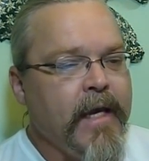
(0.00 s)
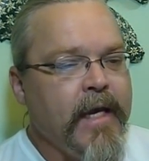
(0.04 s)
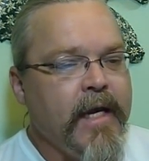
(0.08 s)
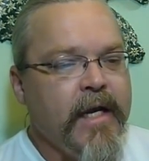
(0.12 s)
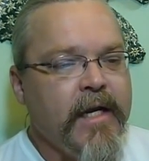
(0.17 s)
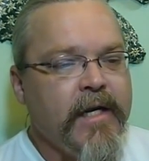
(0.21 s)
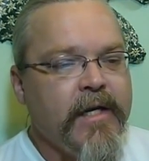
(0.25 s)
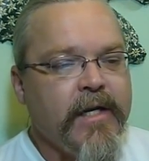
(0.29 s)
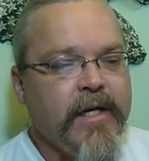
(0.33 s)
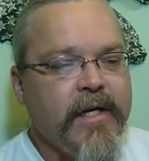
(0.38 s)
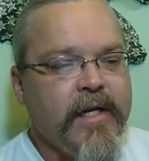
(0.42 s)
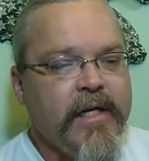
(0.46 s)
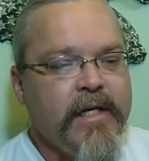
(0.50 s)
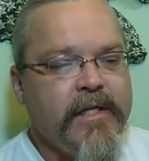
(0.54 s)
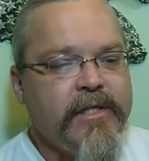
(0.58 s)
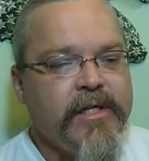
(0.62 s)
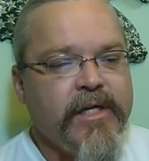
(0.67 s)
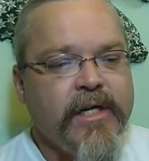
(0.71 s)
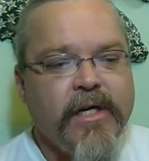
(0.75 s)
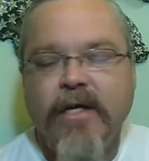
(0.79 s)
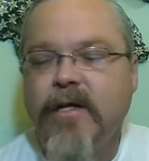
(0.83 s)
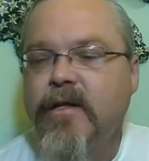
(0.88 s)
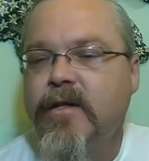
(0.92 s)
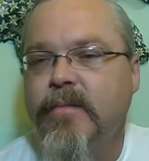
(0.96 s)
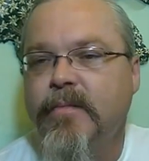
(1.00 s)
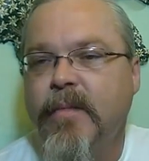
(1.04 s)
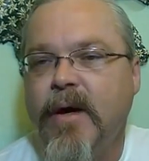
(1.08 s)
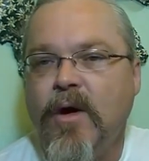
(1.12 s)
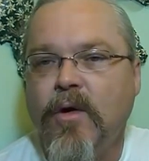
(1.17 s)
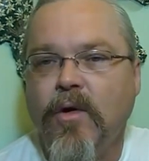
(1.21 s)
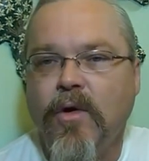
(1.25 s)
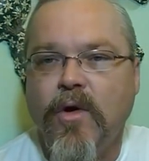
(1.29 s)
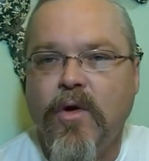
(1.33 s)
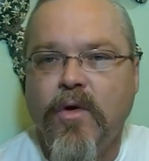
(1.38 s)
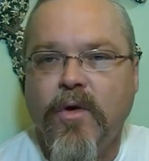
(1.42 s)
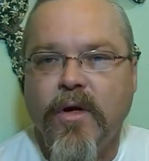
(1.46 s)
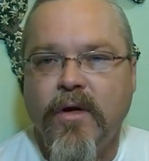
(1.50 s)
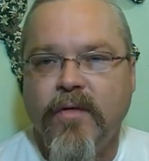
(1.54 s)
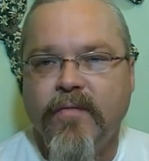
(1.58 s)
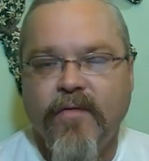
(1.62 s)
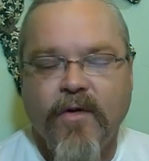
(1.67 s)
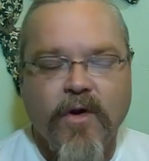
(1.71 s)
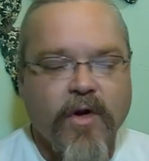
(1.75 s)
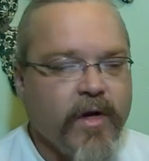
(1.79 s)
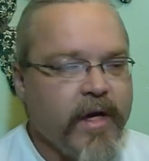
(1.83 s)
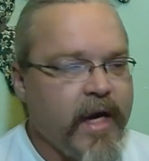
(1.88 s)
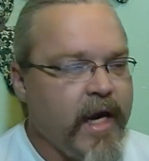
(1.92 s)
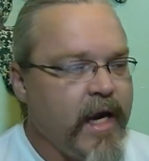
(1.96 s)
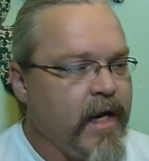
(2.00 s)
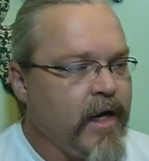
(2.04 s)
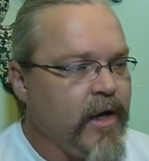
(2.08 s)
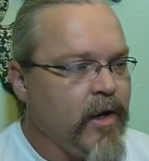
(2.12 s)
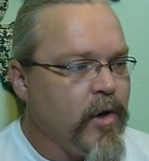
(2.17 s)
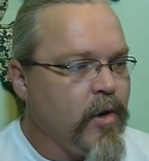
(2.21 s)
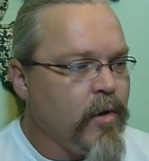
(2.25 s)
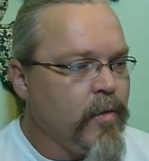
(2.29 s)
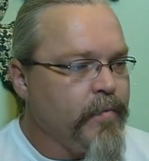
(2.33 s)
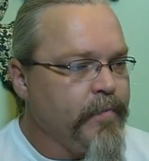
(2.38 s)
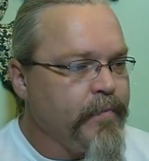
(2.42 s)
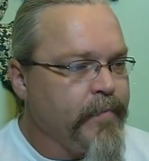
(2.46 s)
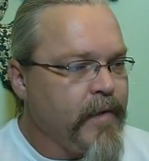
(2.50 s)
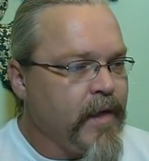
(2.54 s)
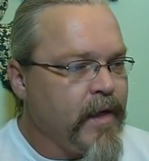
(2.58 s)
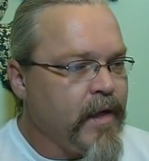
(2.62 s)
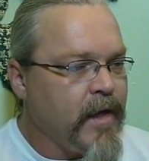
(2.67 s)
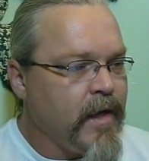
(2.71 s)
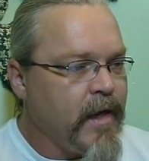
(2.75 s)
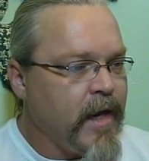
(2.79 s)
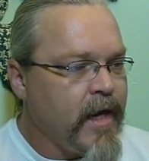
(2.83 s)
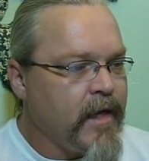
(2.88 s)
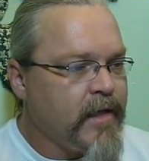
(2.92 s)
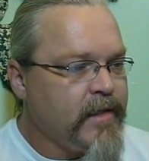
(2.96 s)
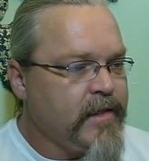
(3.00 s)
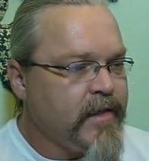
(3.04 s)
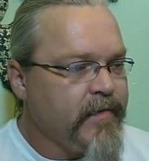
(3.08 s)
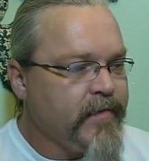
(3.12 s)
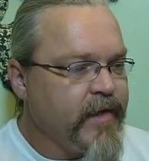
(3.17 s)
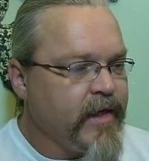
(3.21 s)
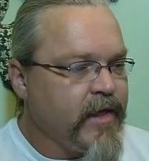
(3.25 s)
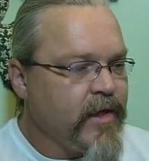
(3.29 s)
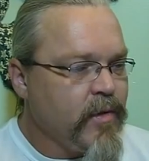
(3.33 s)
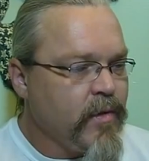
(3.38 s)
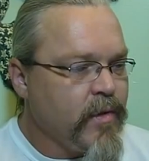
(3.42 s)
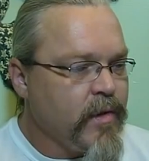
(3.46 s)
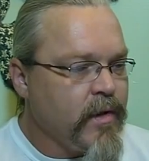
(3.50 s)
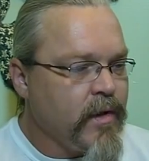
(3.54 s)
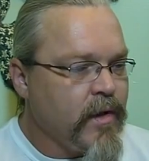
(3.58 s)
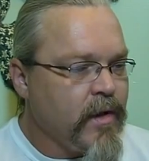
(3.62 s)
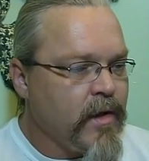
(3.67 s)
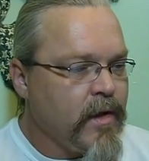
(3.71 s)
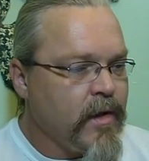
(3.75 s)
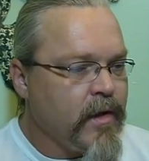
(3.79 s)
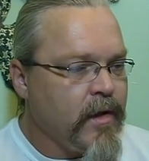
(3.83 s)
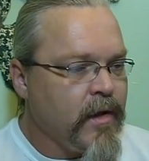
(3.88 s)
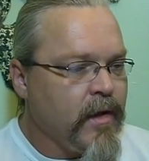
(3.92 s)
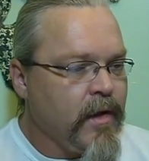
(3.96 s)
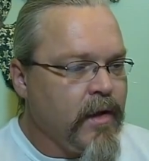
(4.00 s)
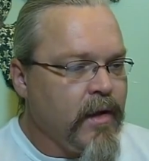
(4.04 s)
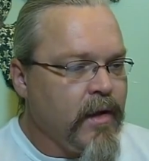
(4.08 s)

Indonesia, the Mount Lokan volcano uh, activity going on.